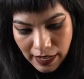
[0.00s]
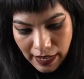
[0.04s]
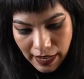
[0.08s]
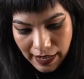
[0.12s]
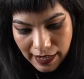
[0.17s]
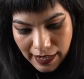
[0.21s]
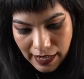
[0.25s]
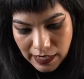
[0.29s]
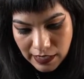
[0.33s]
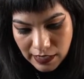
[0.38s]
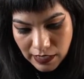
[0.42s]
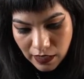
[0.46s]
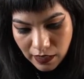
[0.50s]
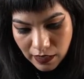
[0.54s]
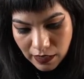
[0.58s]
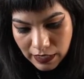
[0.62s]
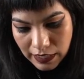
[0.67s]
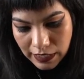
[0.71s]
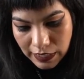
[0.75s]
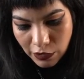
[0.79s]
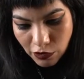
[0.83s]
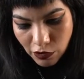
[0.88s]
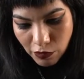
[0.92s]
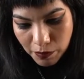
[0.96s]
and it's a
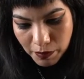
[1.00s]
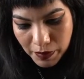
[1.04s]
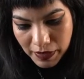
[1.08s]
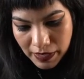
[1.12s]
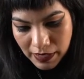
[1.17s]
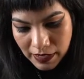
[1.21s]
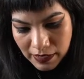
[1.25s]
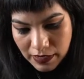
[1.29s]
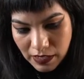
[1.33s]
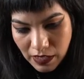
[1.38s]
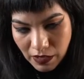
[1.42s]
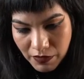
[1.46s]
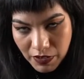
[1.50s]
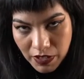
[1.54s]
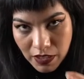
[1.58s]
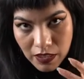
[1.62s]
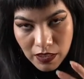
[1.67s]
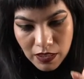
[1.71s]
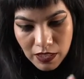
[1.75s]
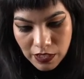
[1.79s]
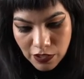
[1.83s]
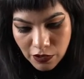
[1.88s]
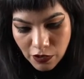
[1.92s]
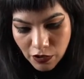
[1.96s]
little bit of a
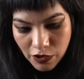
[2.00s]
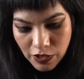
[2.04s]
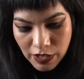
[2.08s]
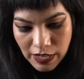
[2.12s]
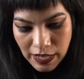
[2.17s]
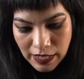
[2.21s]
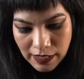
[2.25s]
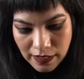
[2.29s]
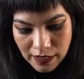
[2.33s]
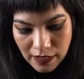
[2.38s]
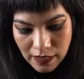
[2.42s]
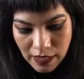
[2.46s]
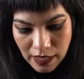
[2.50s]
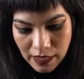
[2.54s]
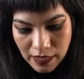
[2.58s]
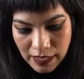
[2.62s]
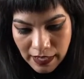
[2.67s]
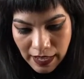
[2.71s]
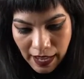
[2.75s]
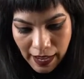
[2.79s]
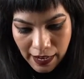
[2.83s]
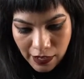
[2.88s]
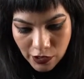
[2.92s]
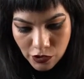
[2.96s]
thinner knit than
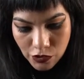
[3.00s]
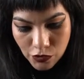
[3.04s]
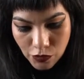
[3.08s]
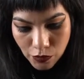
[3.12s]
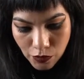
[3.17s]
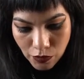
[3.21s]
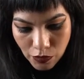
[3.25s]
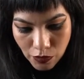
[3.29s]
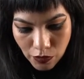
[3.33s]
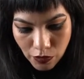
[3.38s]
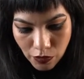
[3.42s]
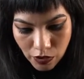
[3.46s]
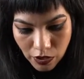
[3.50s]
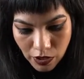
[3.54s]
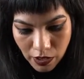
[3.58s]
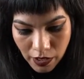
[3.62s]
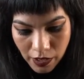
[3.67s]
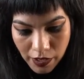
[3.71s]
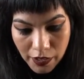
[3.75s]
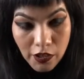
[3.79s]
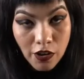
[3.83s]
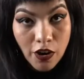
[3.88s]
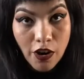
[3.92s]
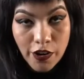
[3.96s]
the actual
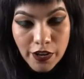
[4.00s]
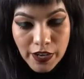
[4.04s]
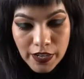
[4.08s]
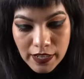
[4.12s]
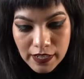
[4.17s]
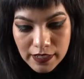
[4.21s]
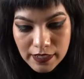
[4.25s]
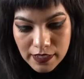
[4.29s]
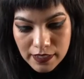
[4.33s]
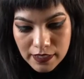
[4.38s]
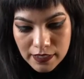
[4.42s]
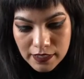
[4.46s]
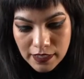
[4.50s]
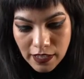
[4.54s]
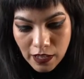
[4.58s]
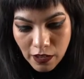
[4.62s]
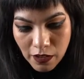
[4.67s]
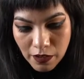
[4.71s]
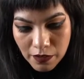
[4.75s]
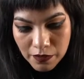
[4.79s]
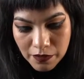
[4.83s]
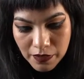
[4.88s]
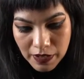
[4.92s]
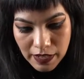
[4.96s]
cardigan
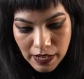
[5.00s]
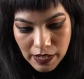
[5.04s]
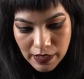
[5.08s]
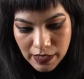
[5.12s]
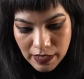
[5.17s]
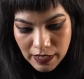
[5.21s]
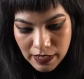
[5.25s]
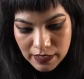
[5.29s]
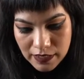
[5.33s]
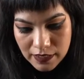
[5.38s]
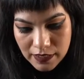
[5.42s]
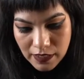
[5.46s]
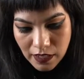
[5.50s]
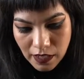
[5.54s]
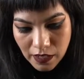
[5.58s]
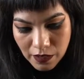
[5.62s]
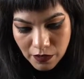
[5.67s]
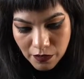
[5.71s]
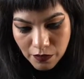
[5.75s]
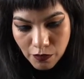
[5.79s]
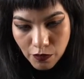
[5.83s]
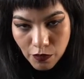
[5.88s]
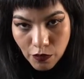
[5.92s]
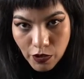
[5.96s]
itself. And I think it's
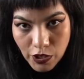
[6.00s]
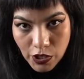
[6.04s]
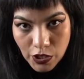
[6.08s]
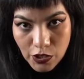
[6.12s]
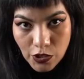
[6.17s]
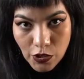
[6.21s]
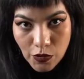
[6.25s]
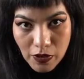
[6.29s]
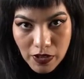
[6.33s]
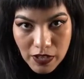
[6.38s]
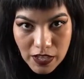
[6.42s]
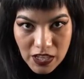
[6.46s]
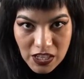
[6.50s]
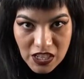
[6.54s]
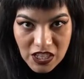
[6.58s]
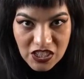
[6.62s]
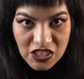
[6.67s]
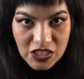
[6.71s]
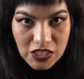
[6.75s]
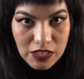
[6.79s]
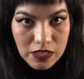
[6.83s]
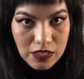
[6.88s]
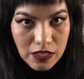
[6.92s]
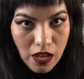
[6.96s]
done for, you know,
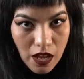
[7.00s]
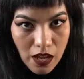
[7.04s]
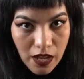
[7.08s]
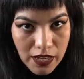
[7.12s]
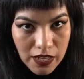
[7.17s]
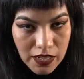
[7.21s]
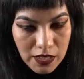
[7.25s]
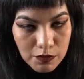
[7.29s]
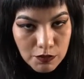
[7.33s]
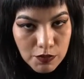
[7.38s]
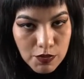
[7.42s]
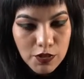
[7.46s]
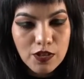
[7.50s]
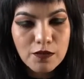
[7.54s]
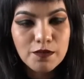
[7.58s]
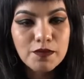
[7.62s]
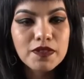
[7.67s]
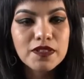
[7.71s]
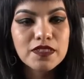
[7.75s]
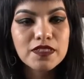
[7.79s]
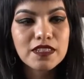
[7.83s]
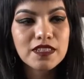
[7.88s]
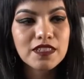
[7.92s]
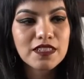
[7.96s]
design
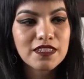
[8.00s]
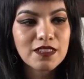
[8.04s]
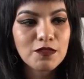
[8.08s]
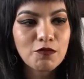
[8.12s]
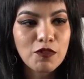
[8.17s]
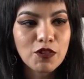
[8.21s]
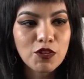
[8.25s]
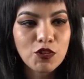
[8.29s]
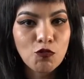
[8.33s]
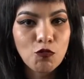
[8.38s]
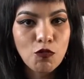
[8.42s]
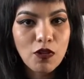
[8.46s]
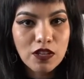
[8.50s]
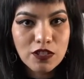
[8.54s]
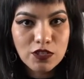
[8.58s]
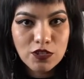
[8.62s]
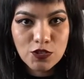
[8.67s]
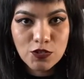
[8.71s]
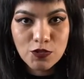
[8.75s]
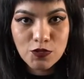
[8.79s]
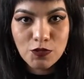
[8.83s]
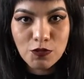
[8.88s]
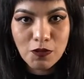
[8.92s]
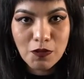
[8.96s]
purposes and when you want
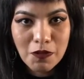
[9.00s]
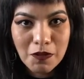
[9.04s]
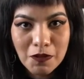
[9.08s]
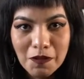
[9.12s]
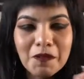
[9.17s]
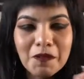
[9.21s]
to